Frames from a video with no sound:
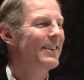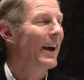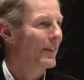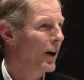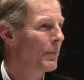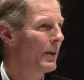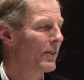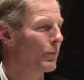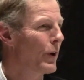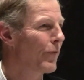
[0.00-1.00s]
Yeah,
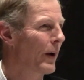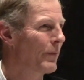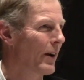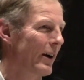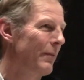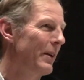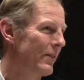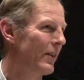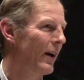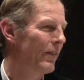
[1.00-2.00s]
communism reframed the
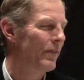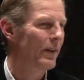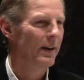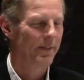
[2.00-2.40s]
argument of,